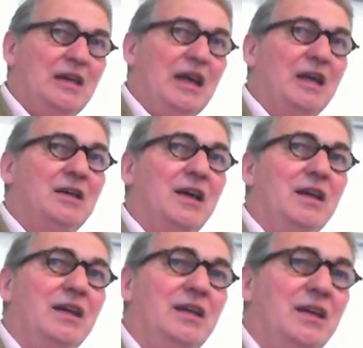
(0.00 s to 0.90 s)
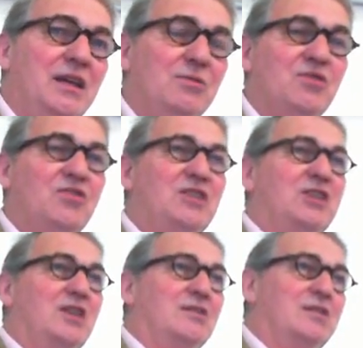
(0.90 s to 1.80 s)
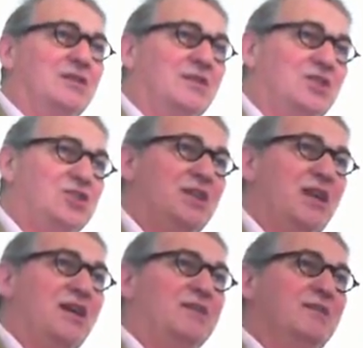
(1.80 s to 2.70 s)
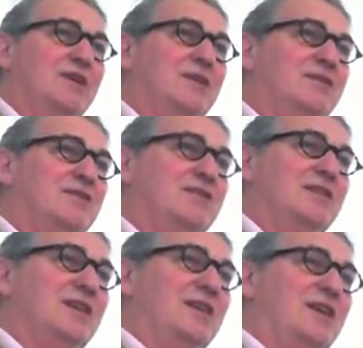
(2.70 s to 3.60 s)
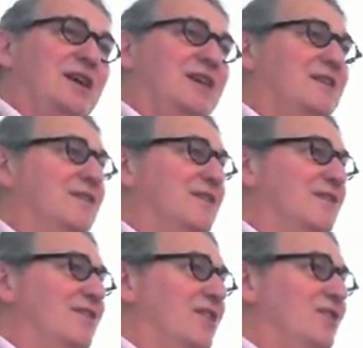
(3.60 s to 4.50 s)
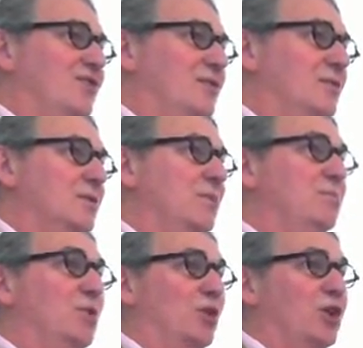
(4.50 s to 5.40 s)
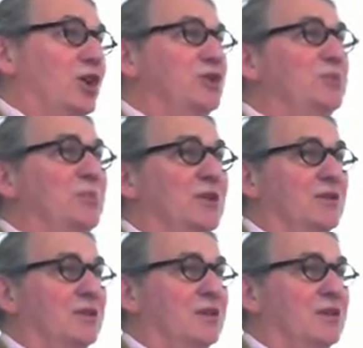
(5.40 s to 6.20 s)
And he was sitting on a chair in the way those iconic figures do, with a book open.